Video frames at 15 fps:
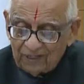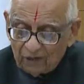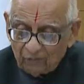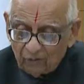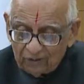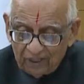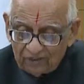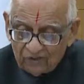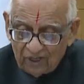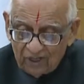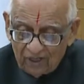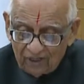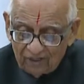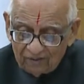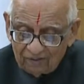Therefore, they
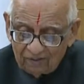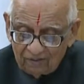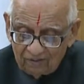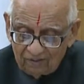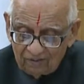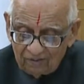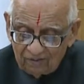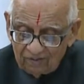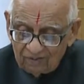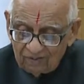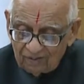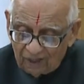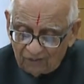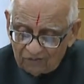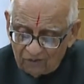say, the,
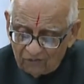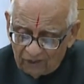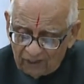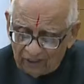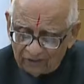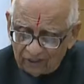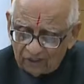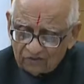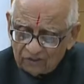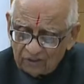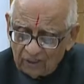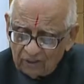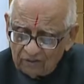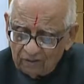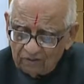I would say, very
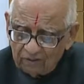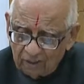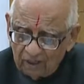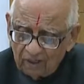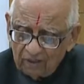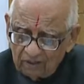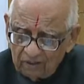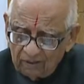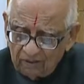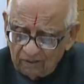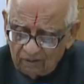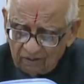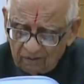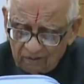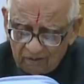interesting uh,
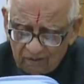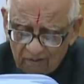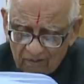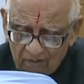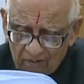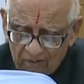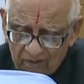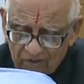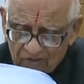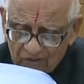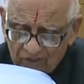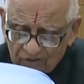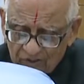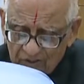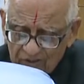uh,
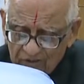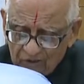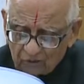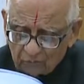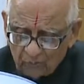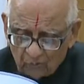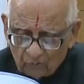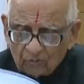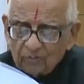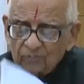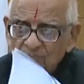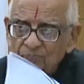discussion in this book.